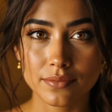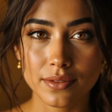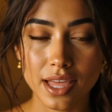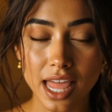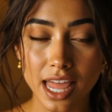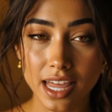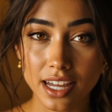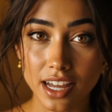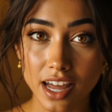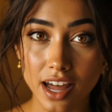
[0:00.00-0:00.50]

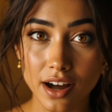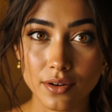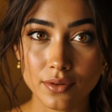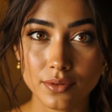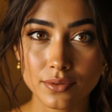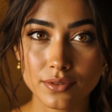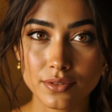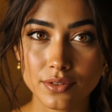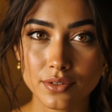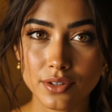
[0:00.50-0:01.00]
And now
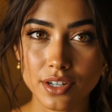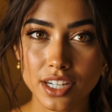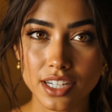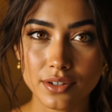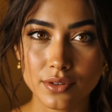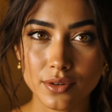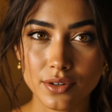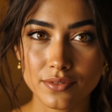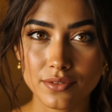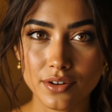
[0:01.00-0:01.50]
you get to
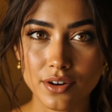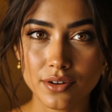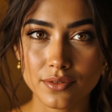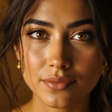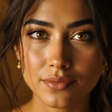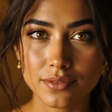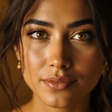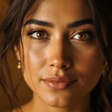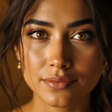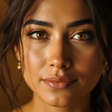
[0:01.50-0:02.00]
evolve.
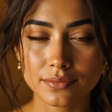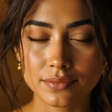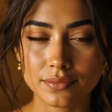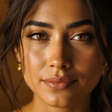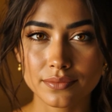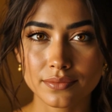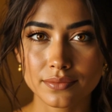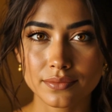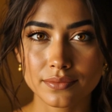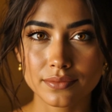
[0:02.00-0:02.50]

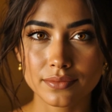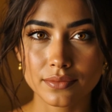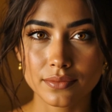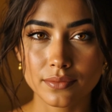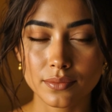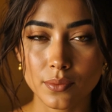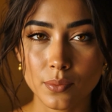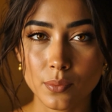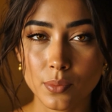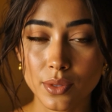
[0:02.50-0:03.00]

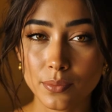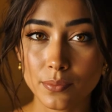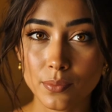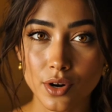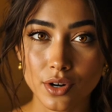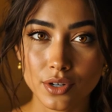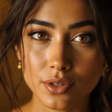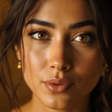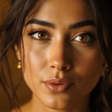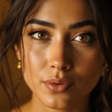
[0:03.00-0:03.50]
With more
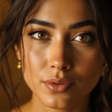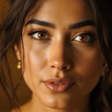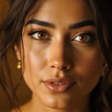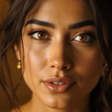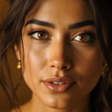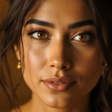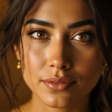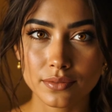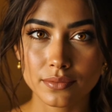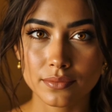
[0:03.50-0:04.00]
tools.
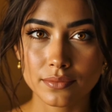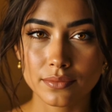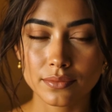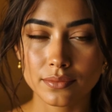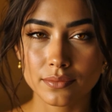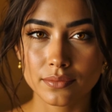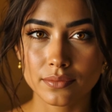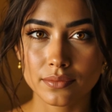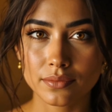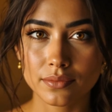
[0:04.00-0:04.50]

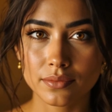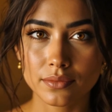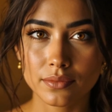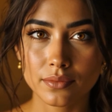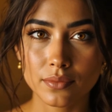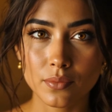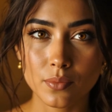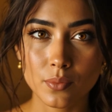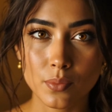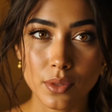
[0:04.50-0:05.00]

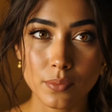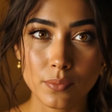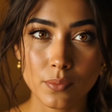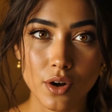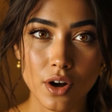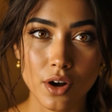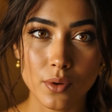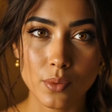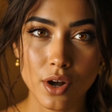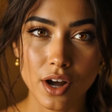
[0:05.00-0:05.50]
With more
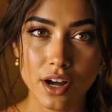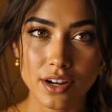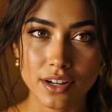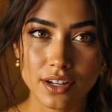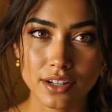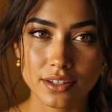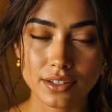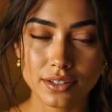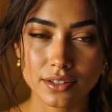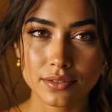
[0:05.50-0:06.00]

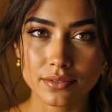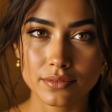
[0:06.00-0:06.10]
awareness.